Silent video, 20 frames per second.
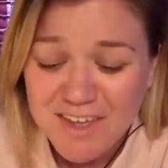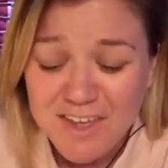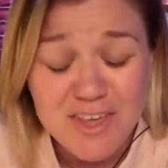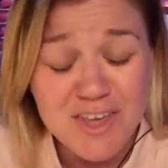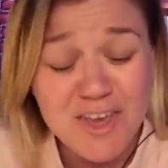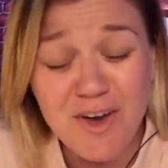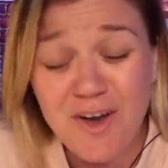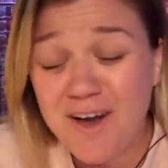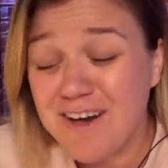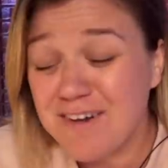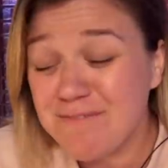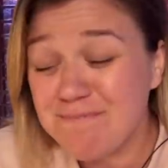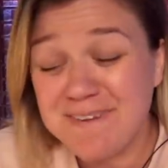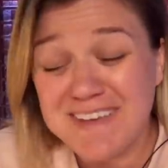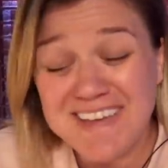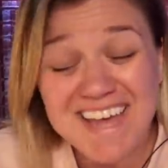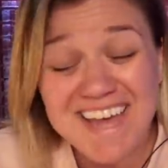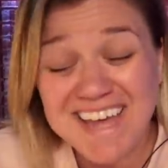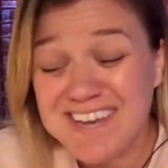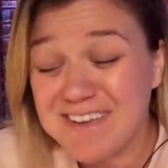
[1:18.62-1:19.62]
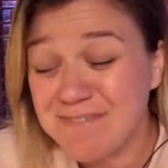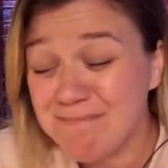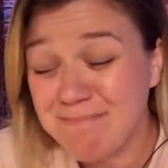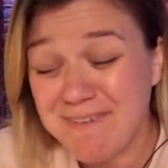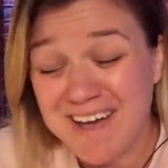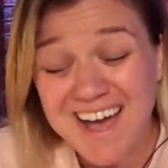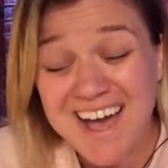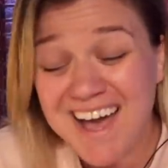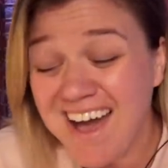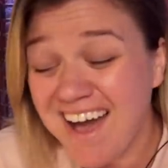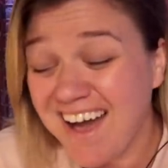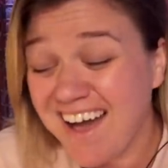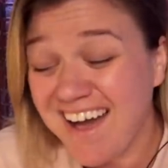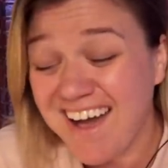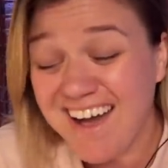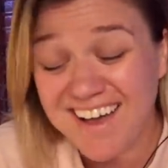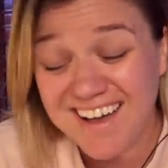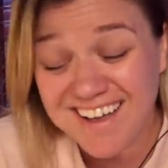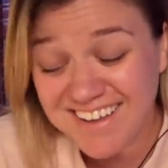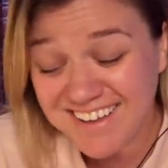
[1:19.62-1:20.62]
you've been in my
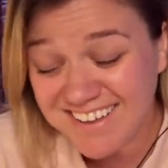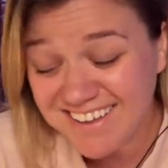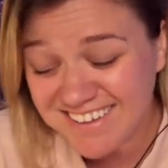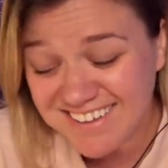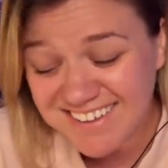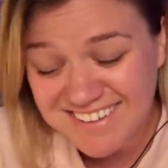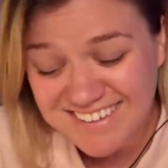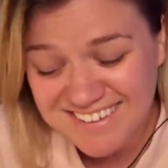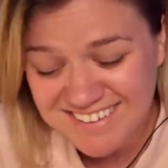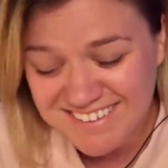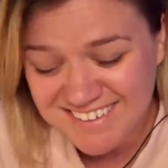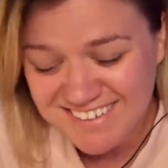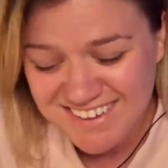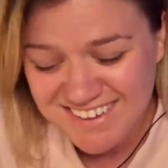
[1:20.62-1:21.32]
heart.